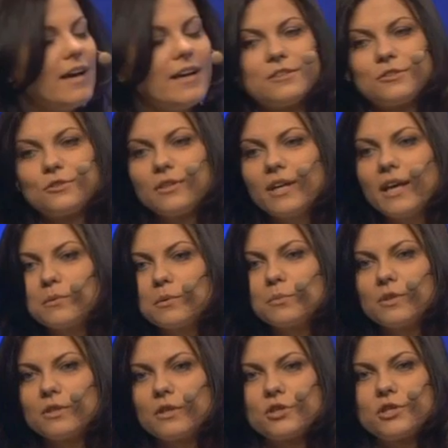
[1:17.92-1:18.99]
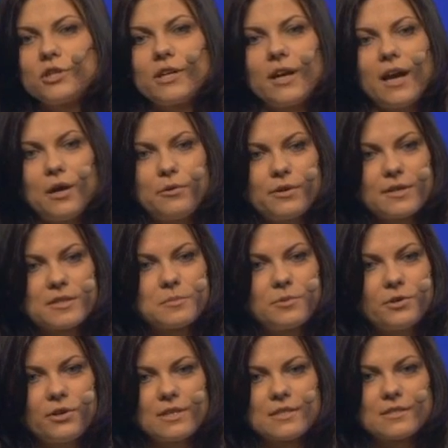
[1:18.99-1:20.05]
And today we want to share our
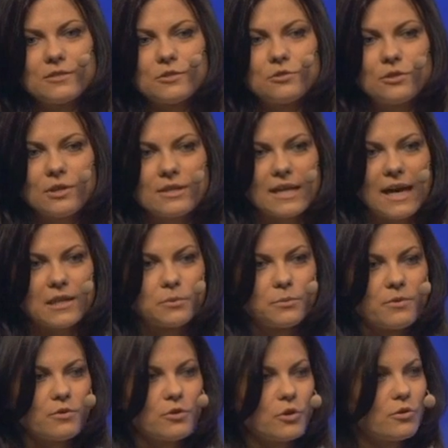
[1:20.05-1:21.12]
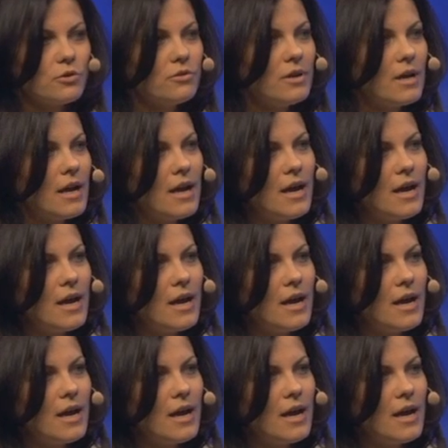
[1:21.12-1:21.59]
experience in doing that with you.